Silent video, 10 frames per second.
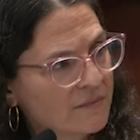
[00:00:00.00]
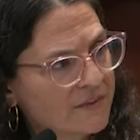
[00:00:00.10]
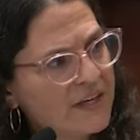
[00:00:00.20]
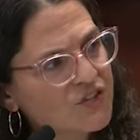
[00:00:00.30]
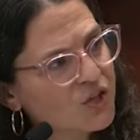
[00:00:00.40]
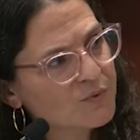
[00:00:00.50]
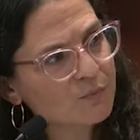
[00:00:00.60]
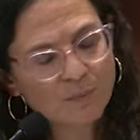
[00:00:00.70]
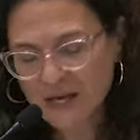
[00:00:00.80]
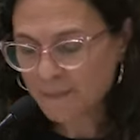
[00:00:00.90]
the Egyptian
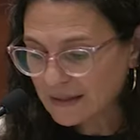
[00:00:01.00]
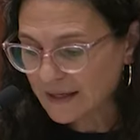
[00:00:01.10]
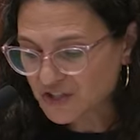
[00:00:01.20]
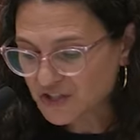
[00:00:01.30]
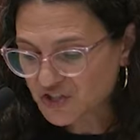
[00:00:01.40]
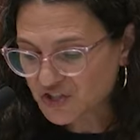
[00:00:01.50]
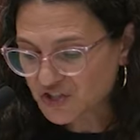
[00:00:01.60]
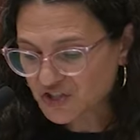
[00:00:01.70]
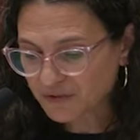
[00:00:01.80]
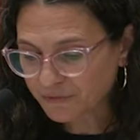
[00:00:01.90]
people will
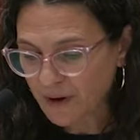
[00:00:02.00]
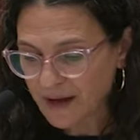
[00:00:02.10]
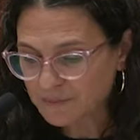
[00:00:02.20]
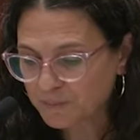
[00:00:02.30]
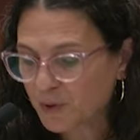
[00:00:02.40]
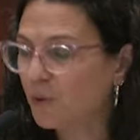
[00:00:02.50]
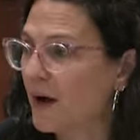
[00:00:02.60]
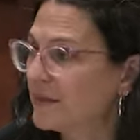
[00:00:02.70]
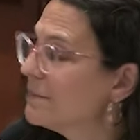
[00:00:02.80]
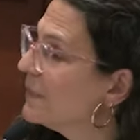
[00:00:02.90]
be like Shifra
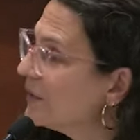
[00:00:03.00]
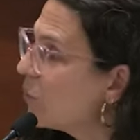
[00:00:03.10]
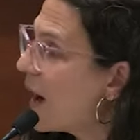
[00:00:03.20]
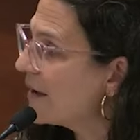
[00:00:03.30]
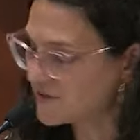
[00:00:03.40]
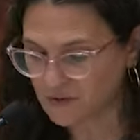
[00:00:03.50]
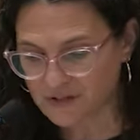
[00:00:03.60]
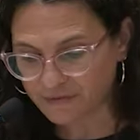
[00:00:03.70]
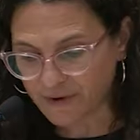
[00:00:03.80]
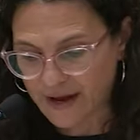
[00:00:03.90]
and Pua, the
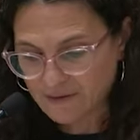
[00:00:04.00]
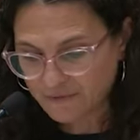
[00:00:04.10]
midwives who